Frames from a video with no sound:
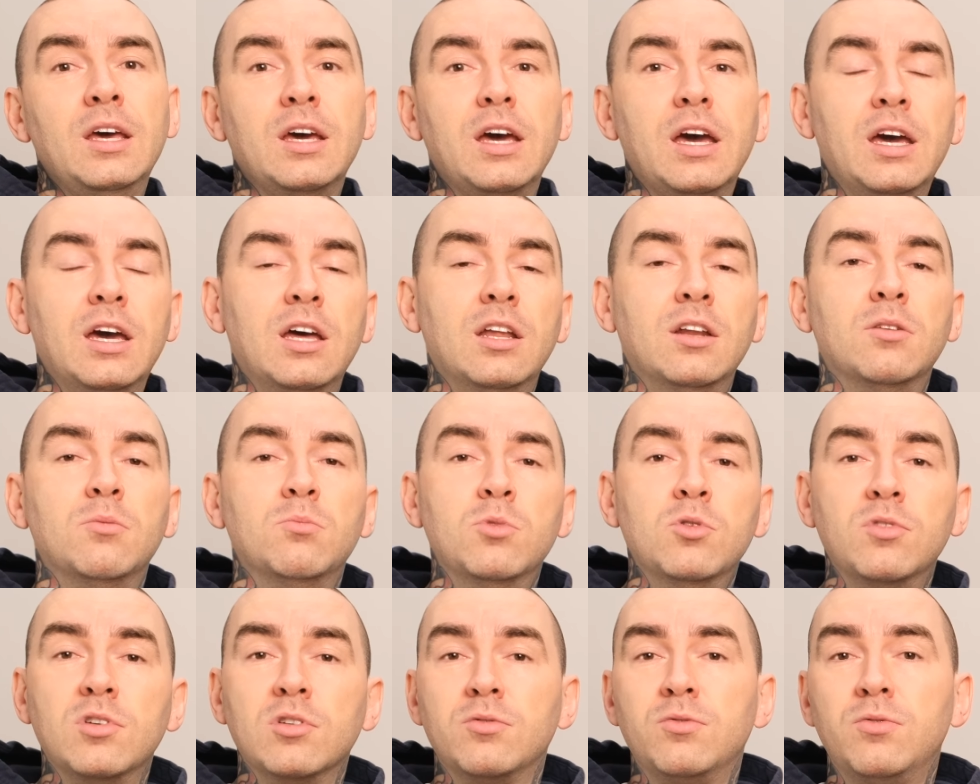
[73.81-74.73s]
And
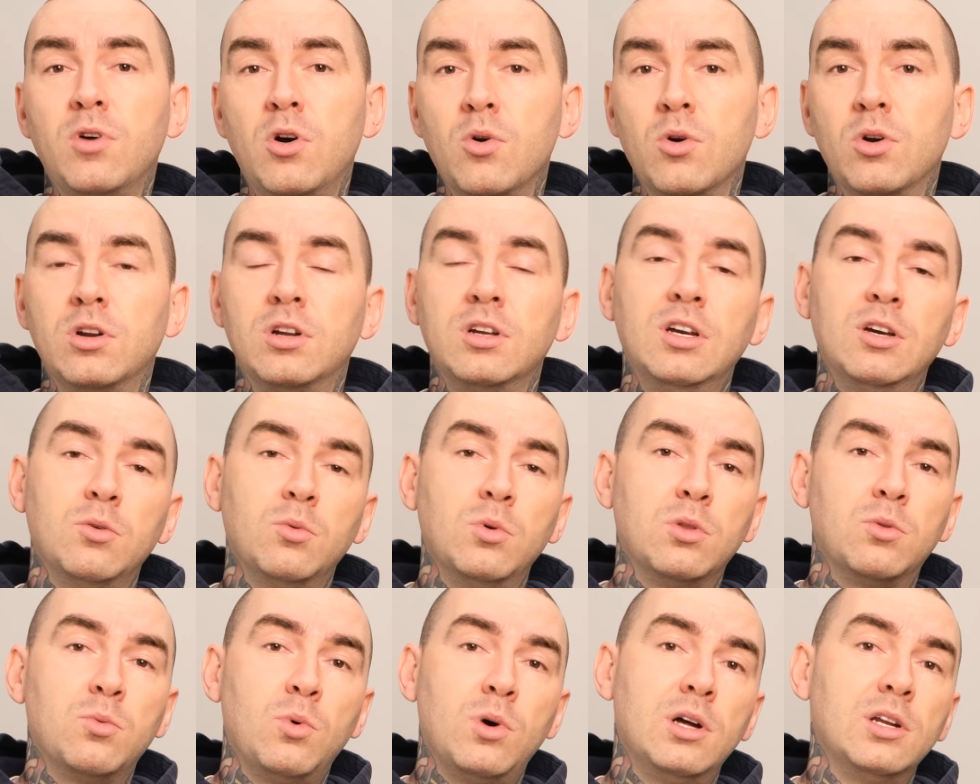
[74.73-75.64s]
moving forward
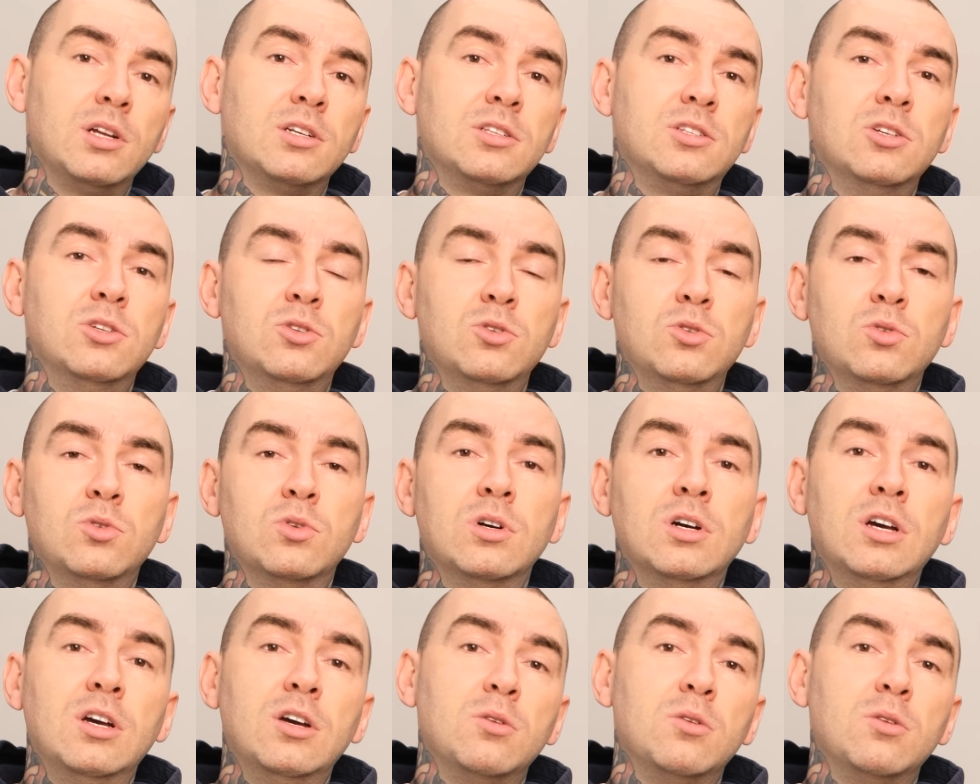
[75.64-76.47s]
with wanting to do